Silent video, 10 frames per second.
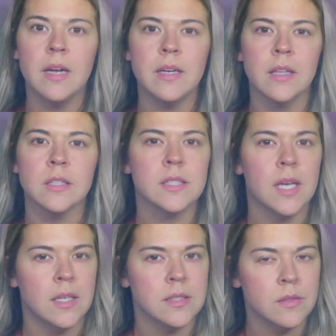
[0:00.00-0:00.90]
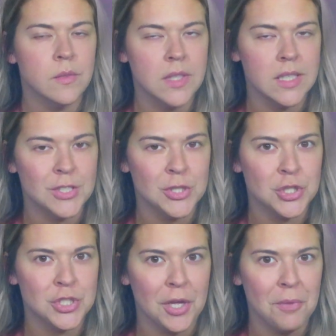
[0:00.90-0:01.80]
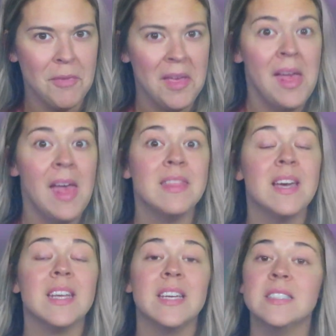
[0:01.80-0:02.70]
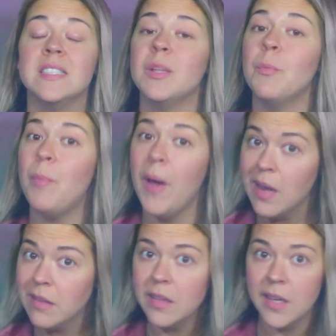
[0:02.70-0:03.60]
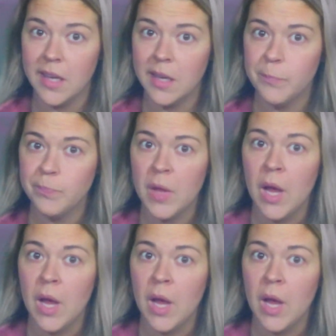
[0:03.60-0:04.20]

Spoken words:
another tainted relationship that ended badly.